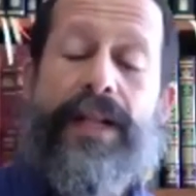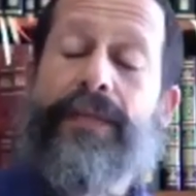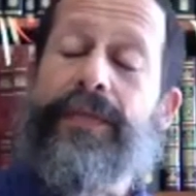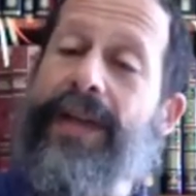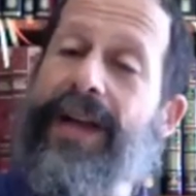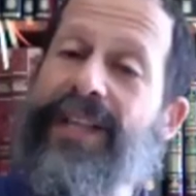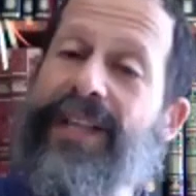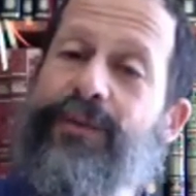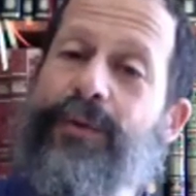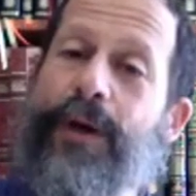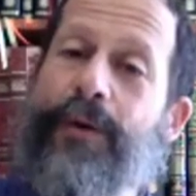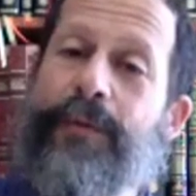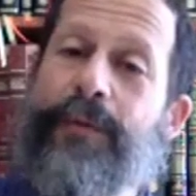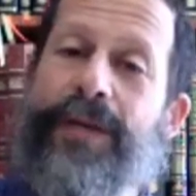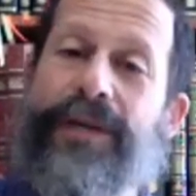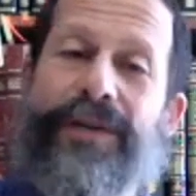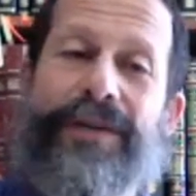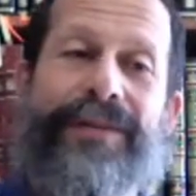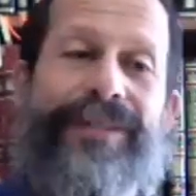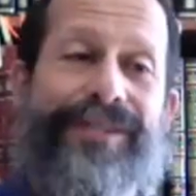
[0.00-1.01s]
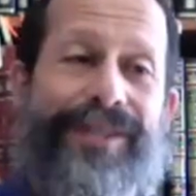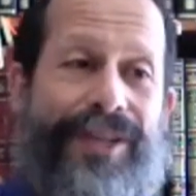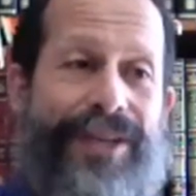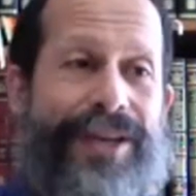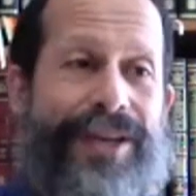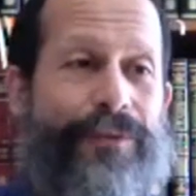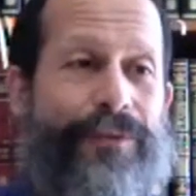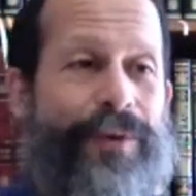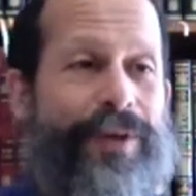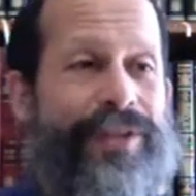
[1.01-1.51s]
That's why we
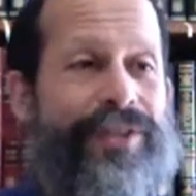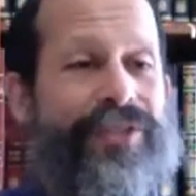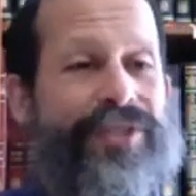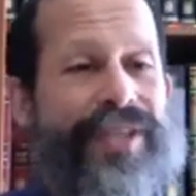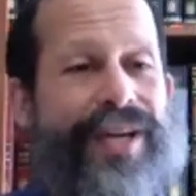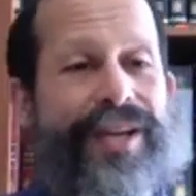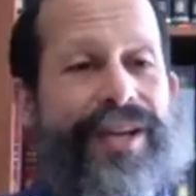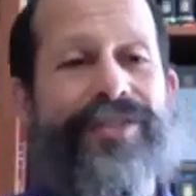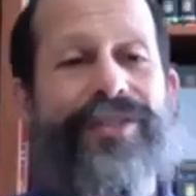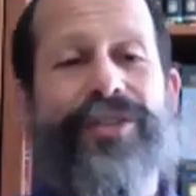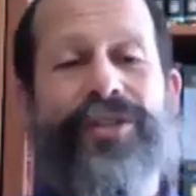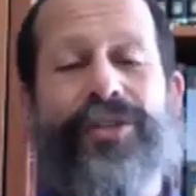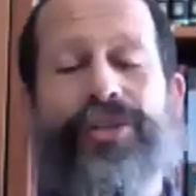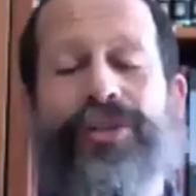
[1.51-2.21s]
sing when it starts